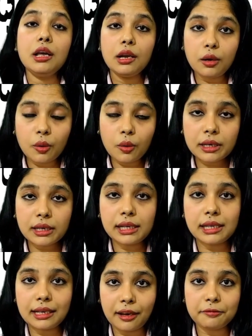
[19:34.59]
local
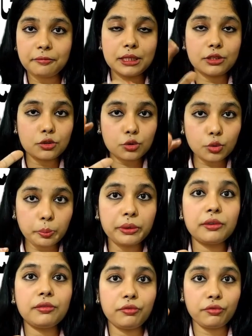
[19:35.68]
government
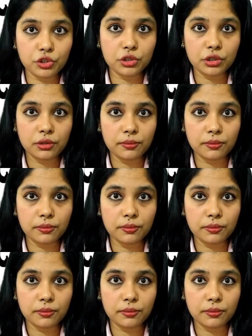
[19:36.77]
supervision.